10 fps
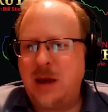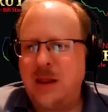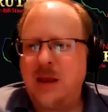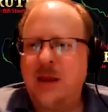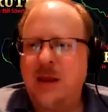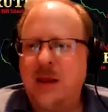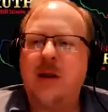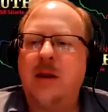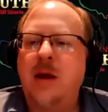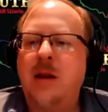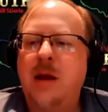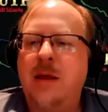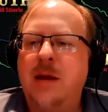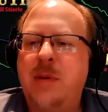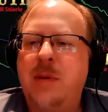at least, and I
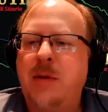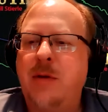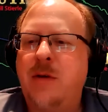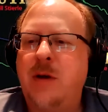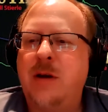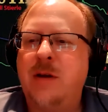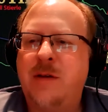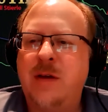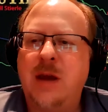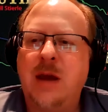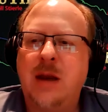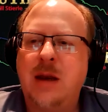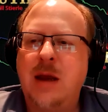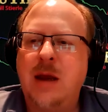think people are starting to see it